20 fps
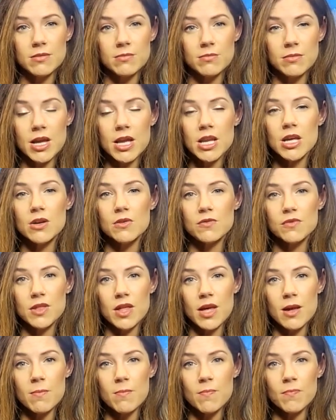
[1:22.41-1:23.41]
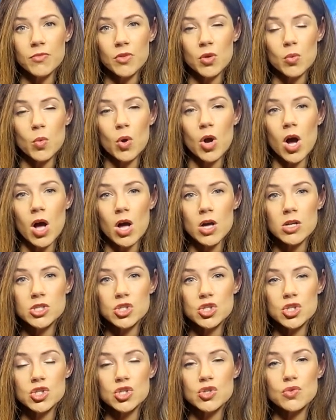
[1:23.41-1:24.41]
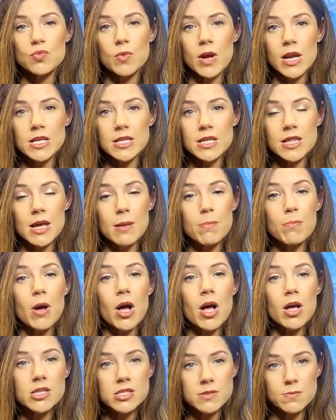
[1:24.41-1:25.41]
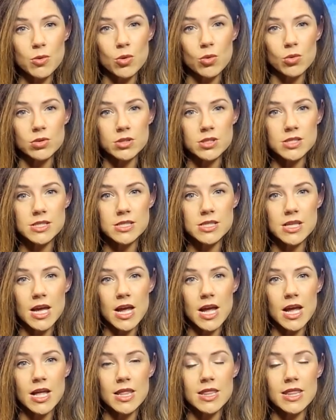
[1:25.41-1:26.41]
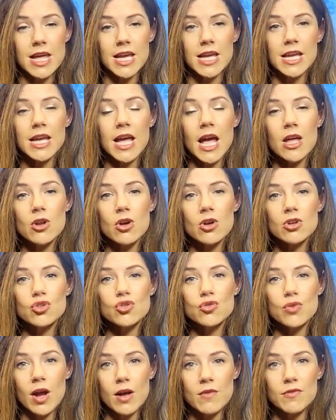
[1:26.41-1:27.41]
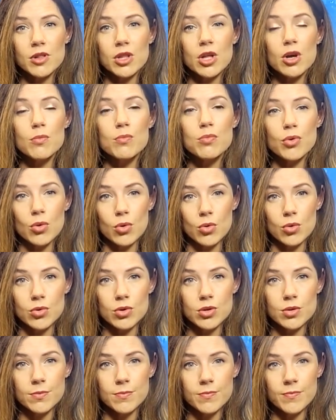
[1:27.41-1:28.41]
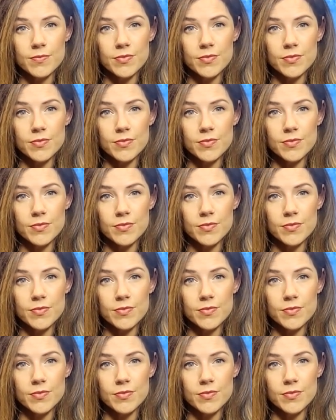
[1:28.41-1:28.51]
Many of them were asked to surrender their passports. They cannot travel abroad.